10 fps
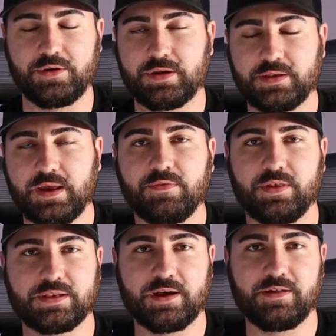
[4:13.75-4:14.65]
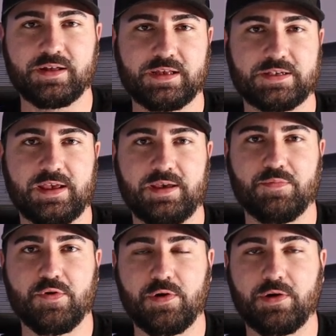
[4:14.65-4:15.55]
You can definitely tell it's a
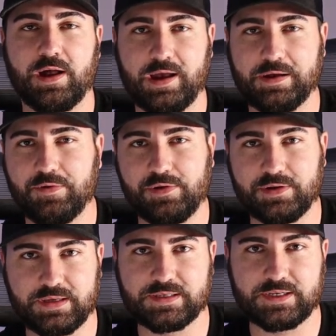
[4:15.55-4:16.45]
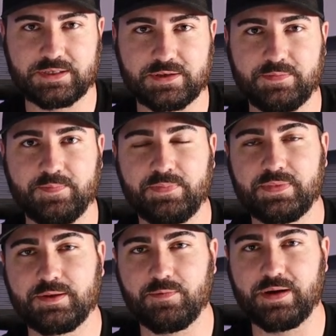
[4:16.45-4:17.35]
more high quality system
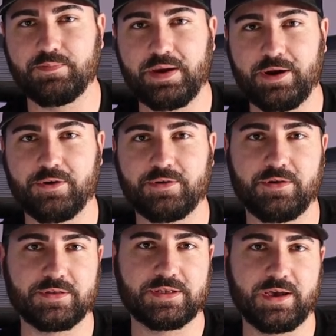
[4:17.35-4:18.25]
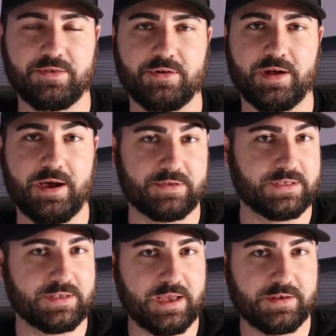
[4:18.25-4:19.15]
when paired all together how it's
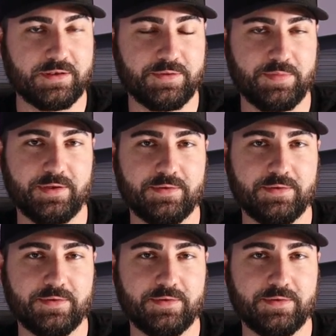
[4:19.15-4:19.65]
intended to be.